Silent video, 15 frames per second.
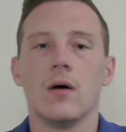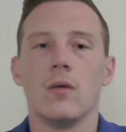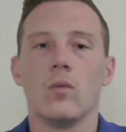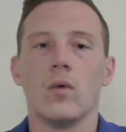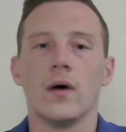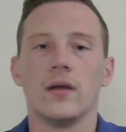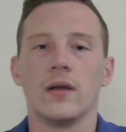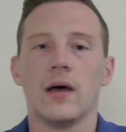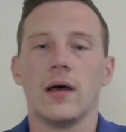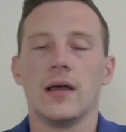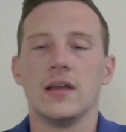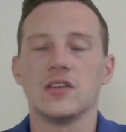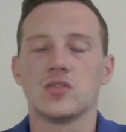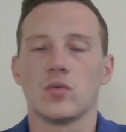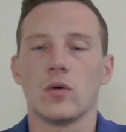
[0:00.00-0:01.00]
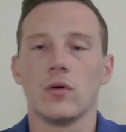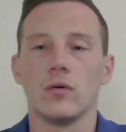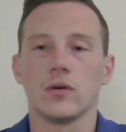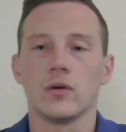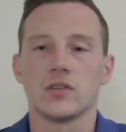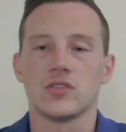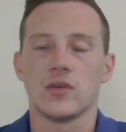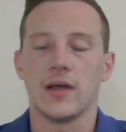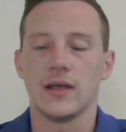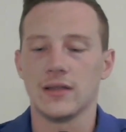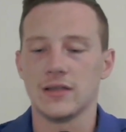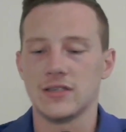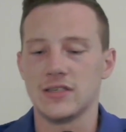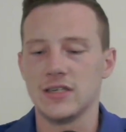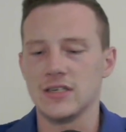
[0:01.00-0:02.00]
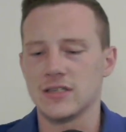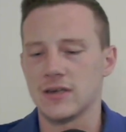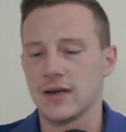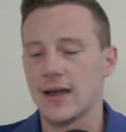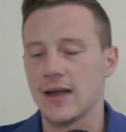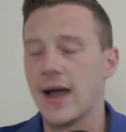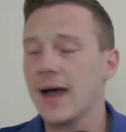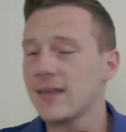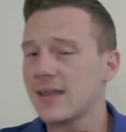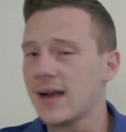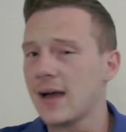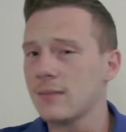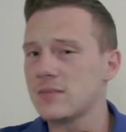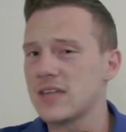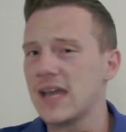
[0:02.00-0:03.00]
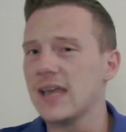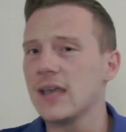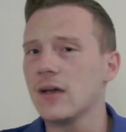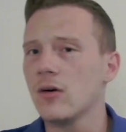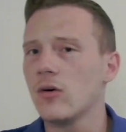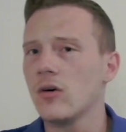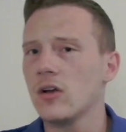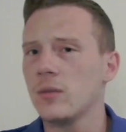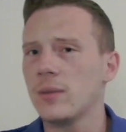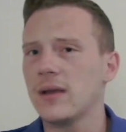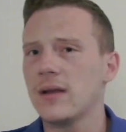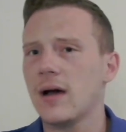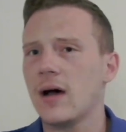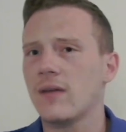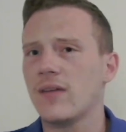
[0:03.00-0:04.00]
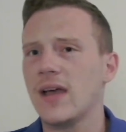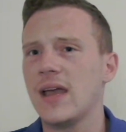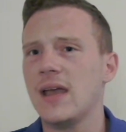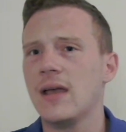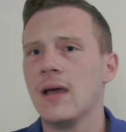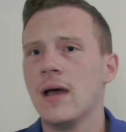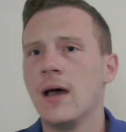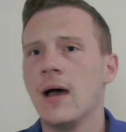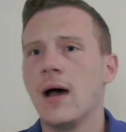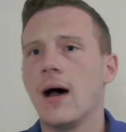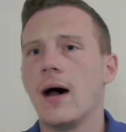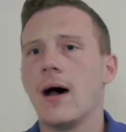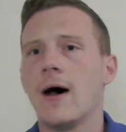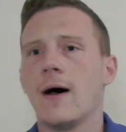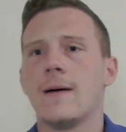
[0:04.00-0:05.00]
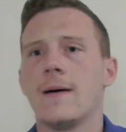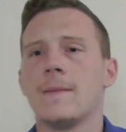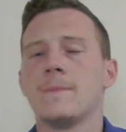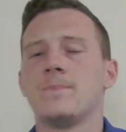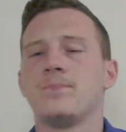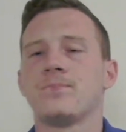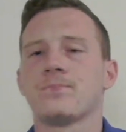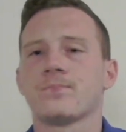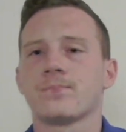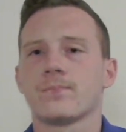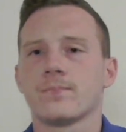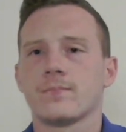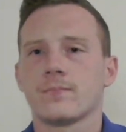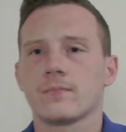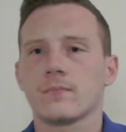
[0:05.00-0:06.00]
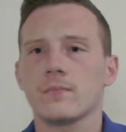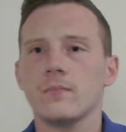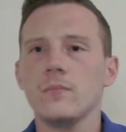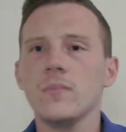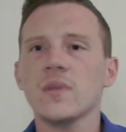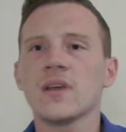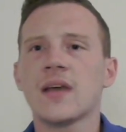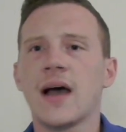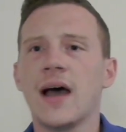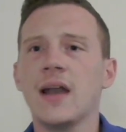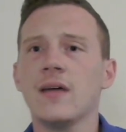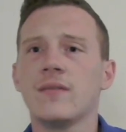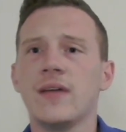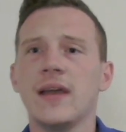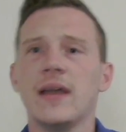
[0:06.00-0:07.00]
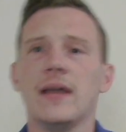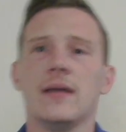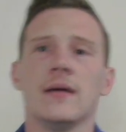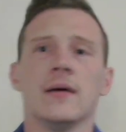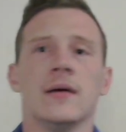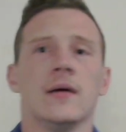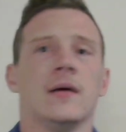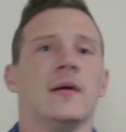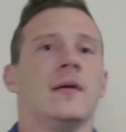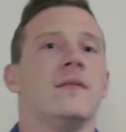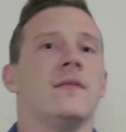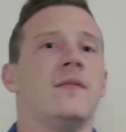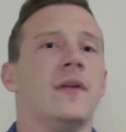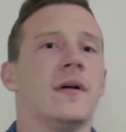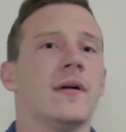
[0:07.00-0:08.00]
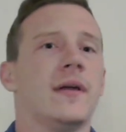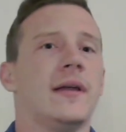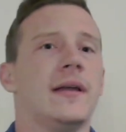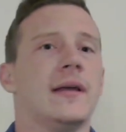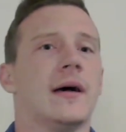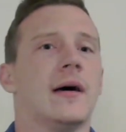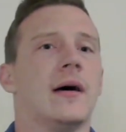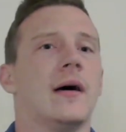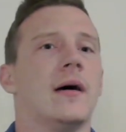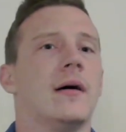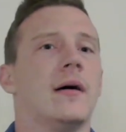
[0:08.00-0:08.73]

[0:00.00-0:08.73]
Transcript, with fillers: what uh, his role looks like in the season. A guy that I'm taking a little bit of a um, kind of a very uh,